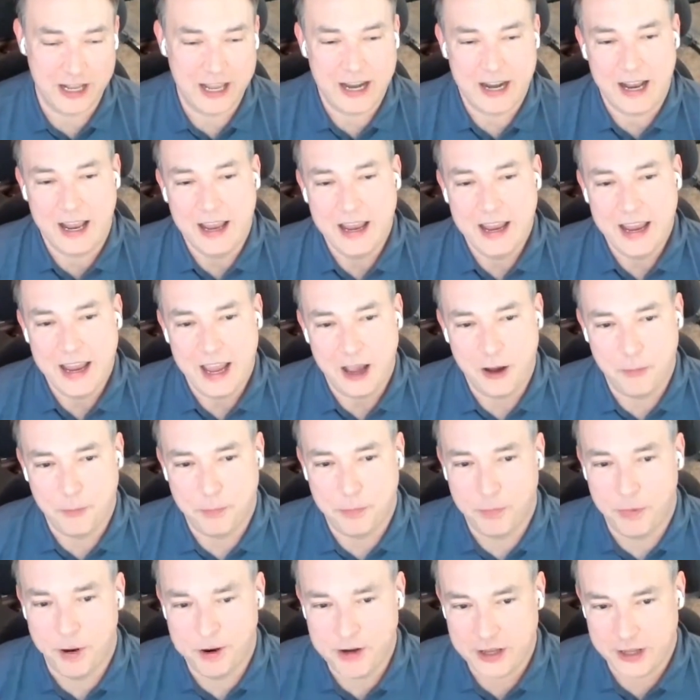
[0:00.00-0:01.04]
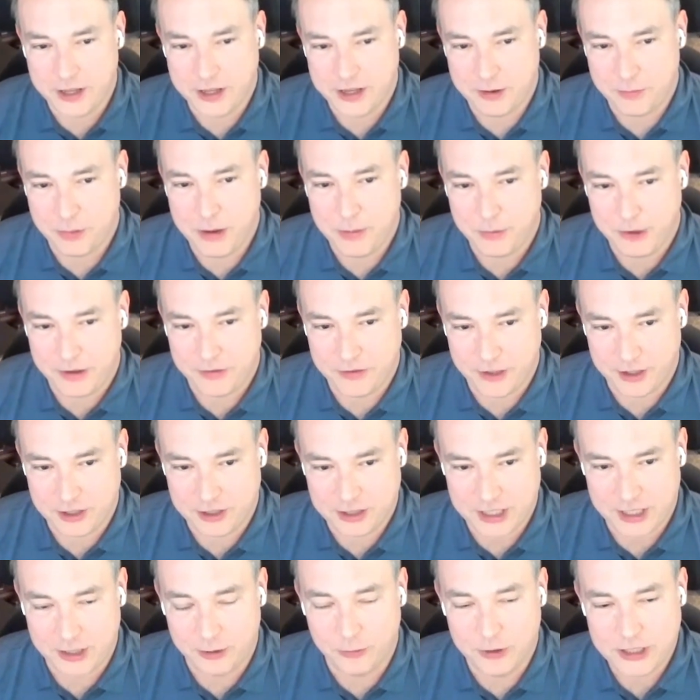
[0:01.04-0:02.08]
And another thing people have to
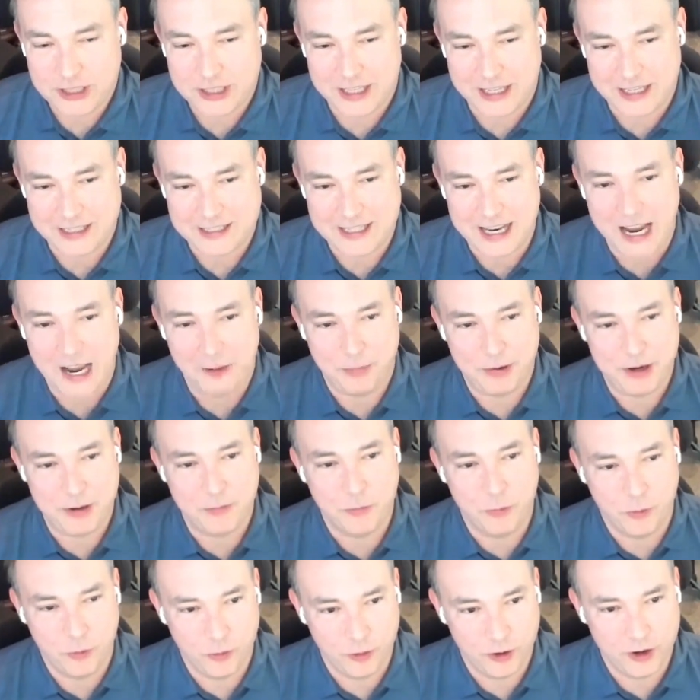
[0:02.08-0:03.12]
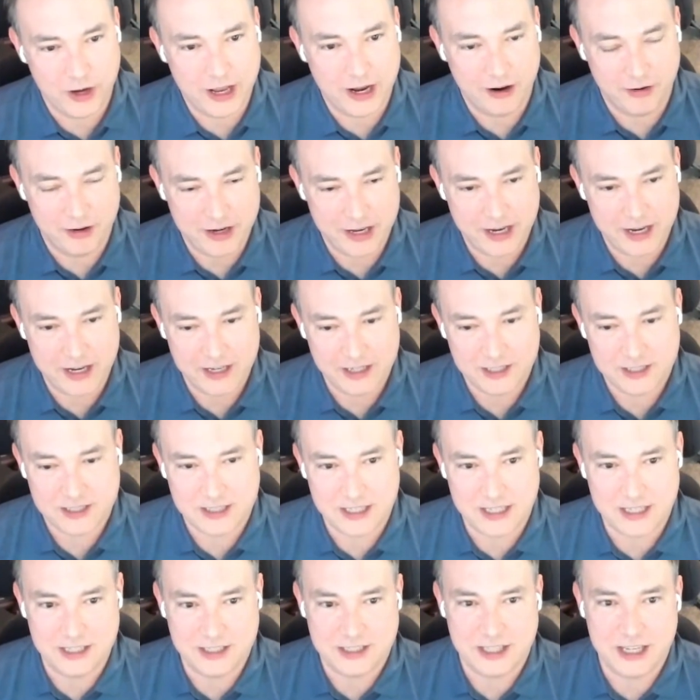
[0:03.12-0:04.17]
understand, the reason that it's happening more nowadays
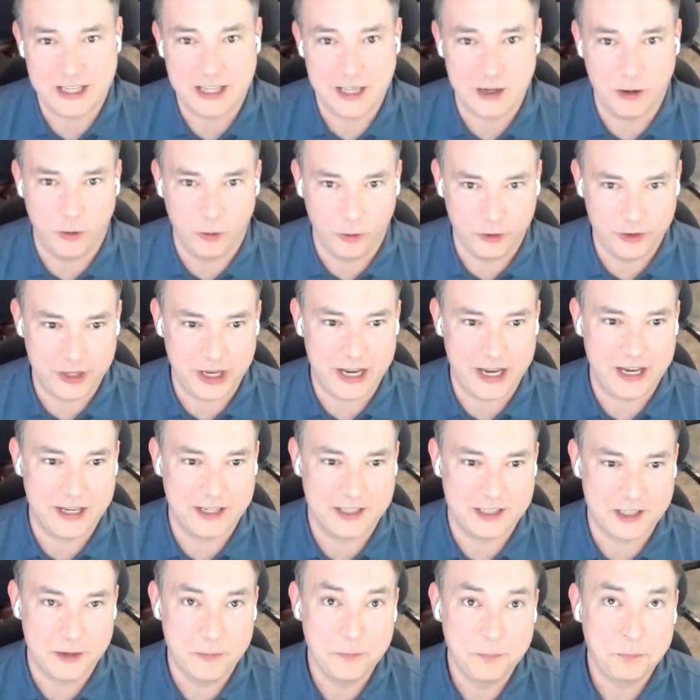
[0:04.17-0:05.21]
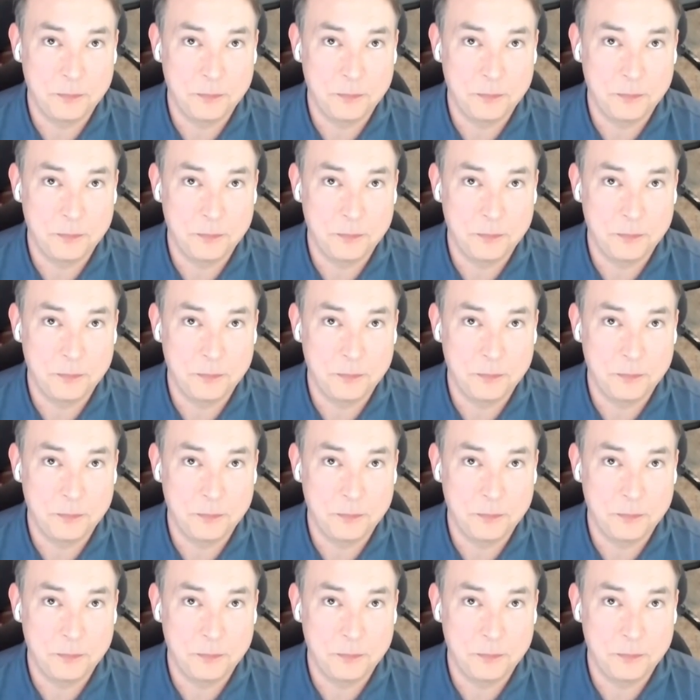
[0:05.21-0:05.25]
is, in the old days,